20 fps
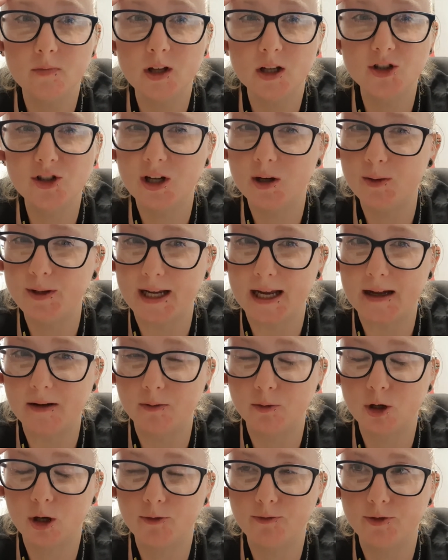so yeah I'll
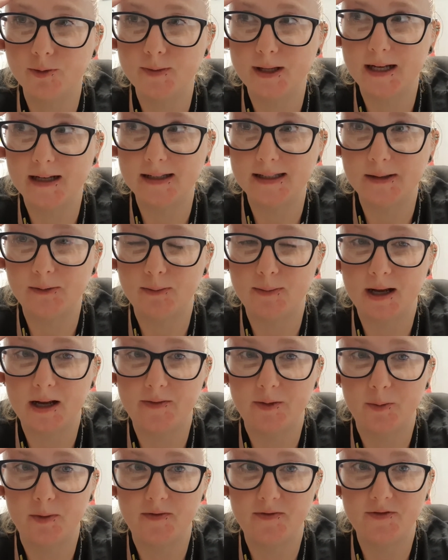go from there see what I'm
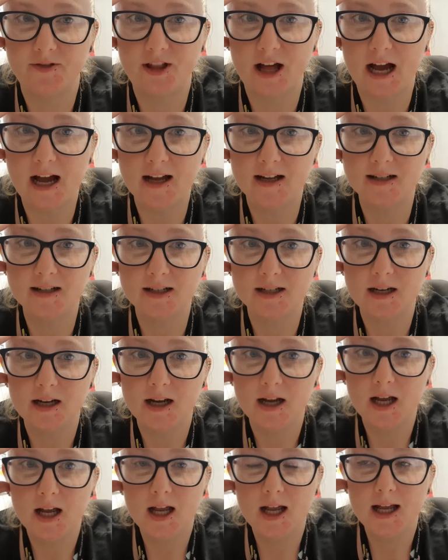having with that
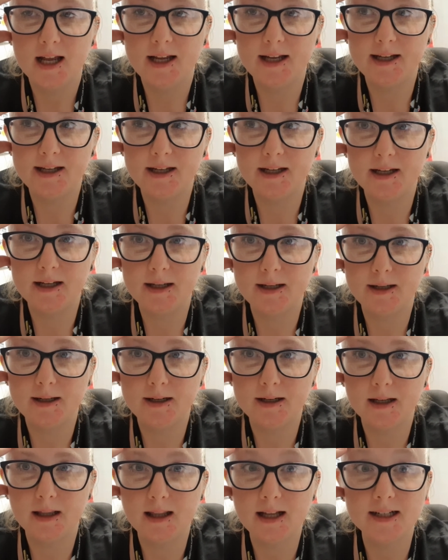
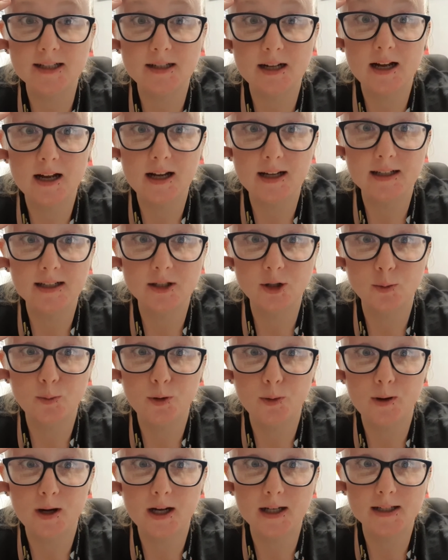uh, last night
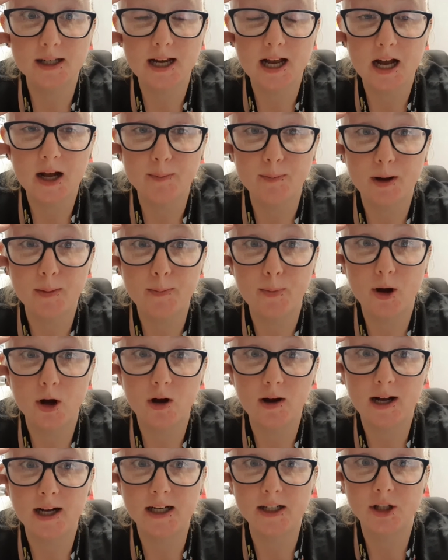supper wise I had my
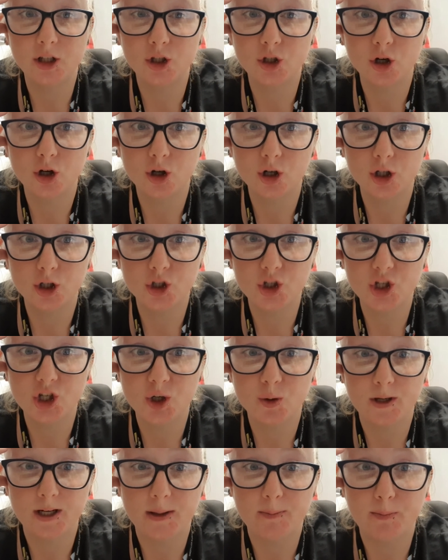bar I had the chocolate
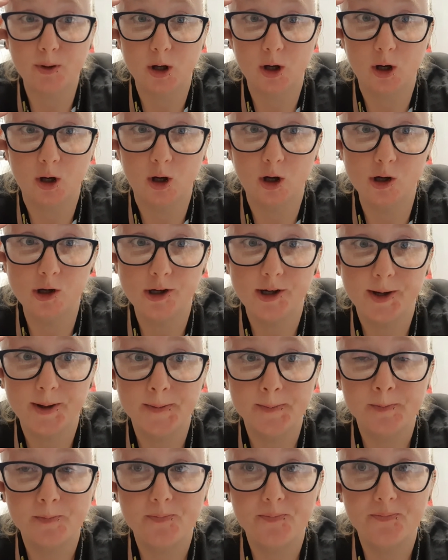chewy bar
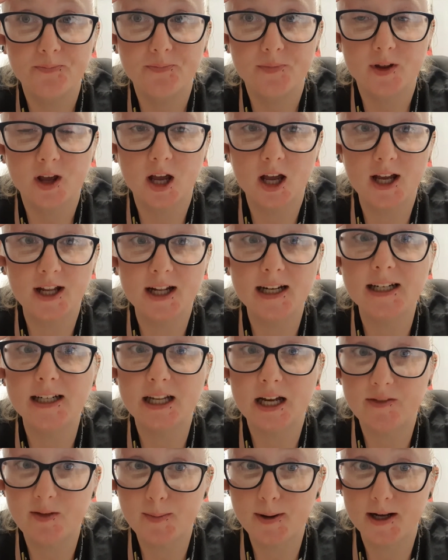and I
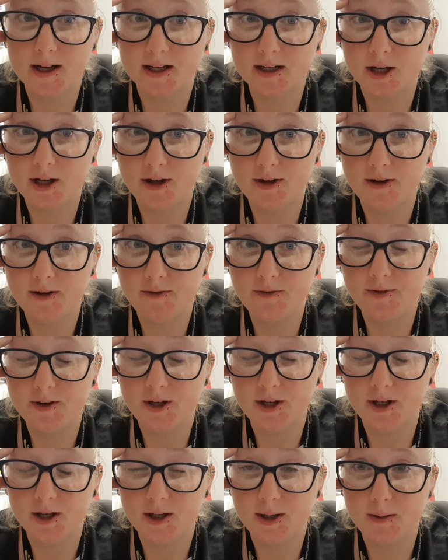did have a bag of
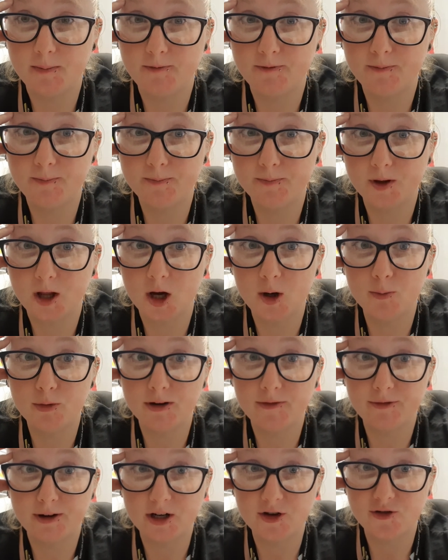um, home
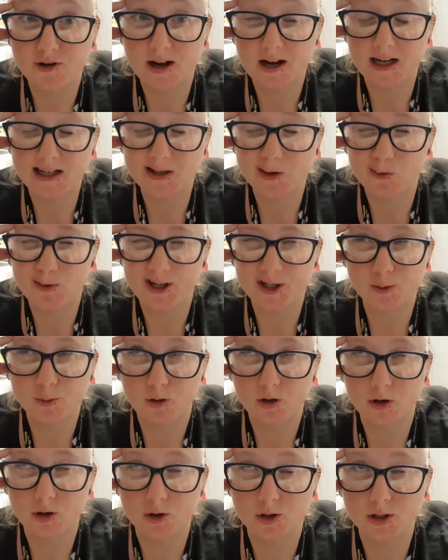brand french fries which
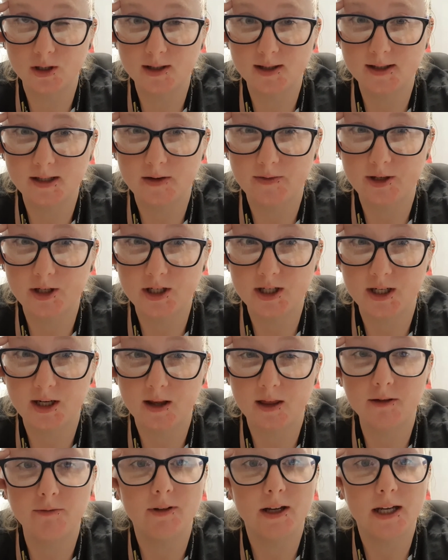was
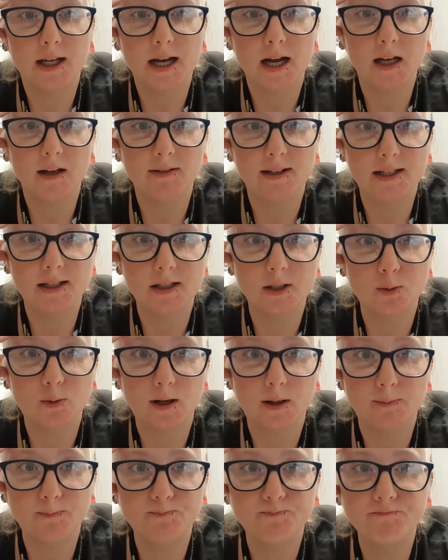73 calories as
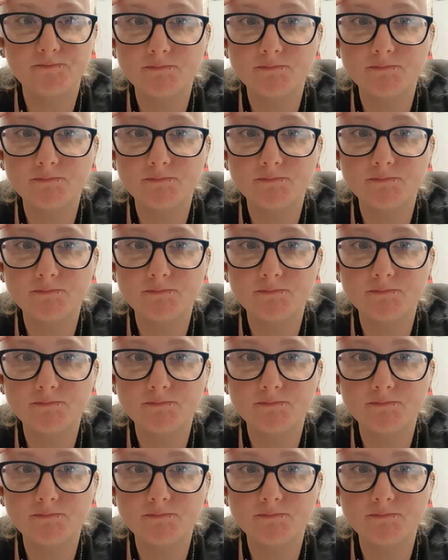well